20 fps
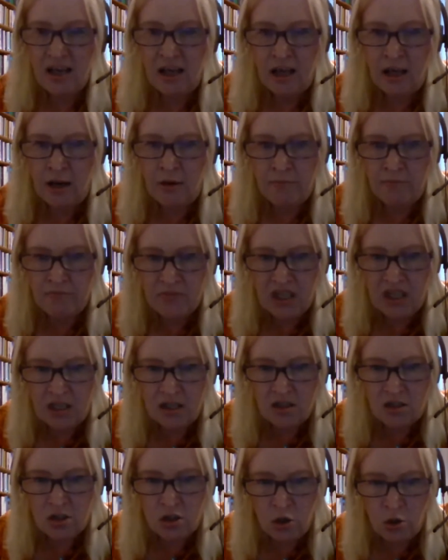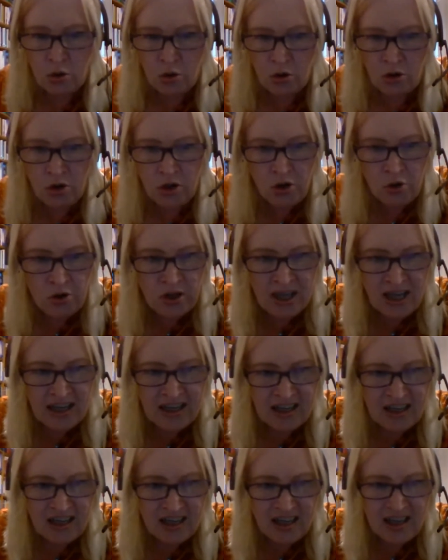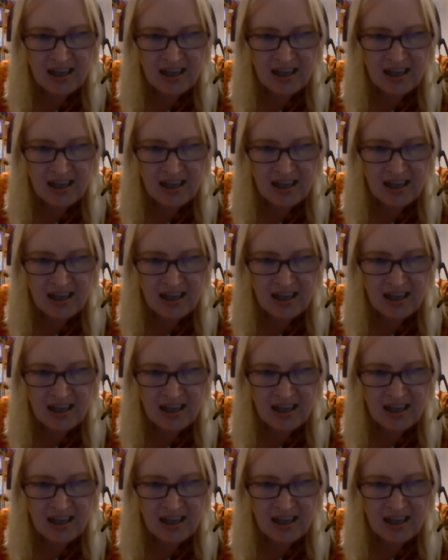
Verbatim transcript: Um, so you can